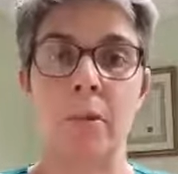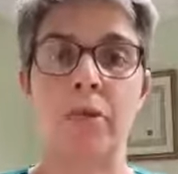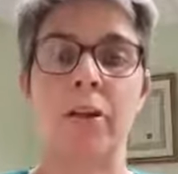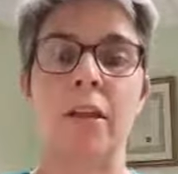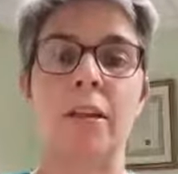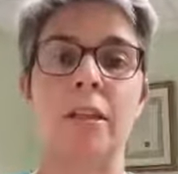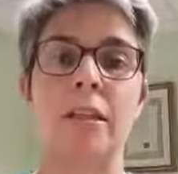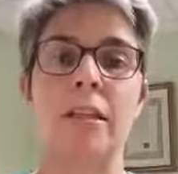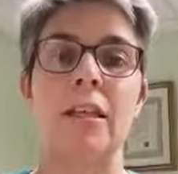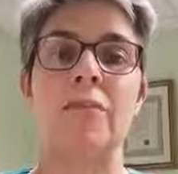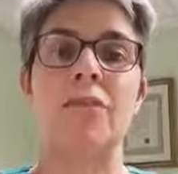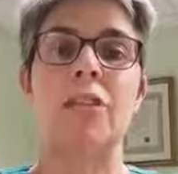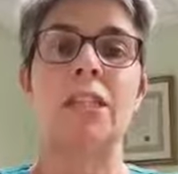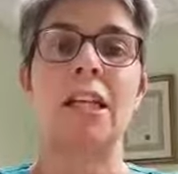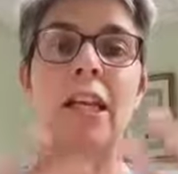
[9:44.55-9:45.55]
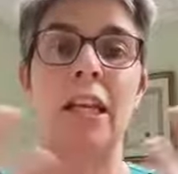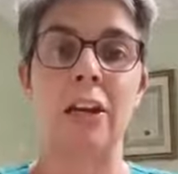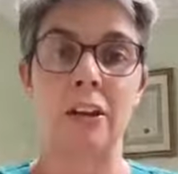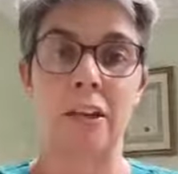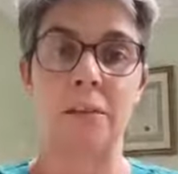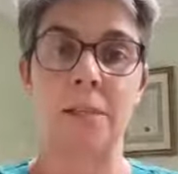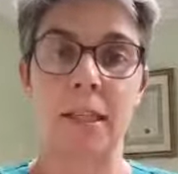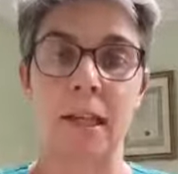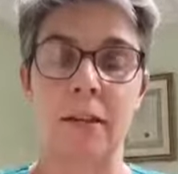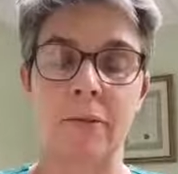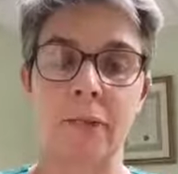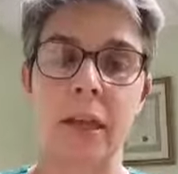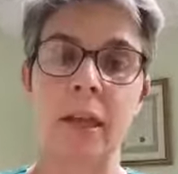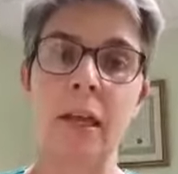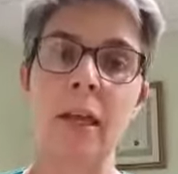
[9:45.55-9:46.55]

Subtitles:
They've just cleared themselves.